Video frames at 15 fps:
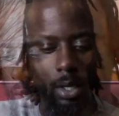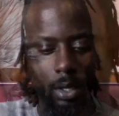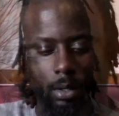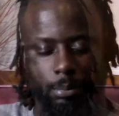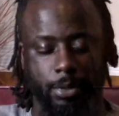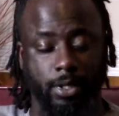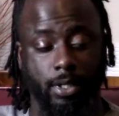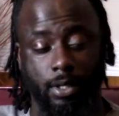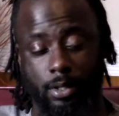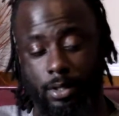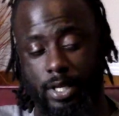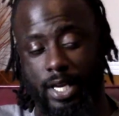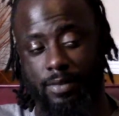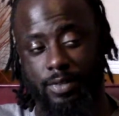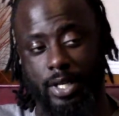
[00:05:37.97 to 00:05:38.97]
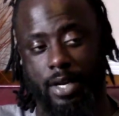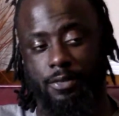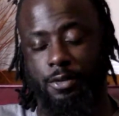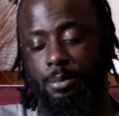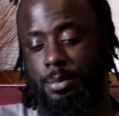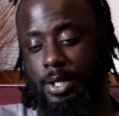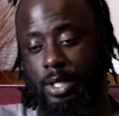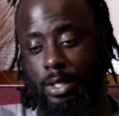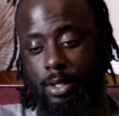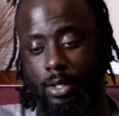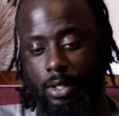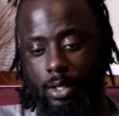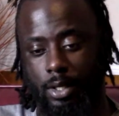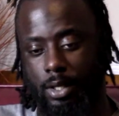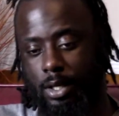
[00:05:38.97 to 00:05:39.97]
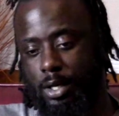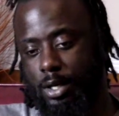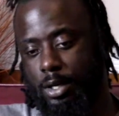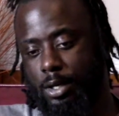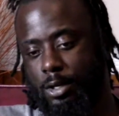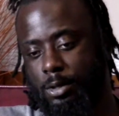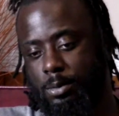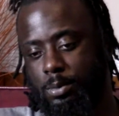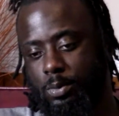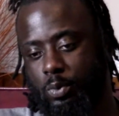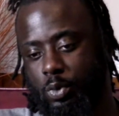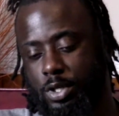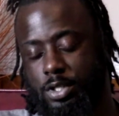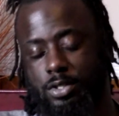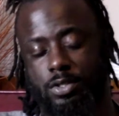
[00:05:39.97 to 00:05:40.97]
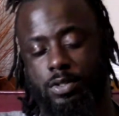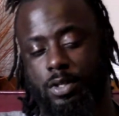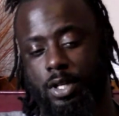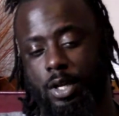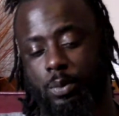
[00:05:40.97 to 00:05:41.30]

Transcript: But the other caveat for me was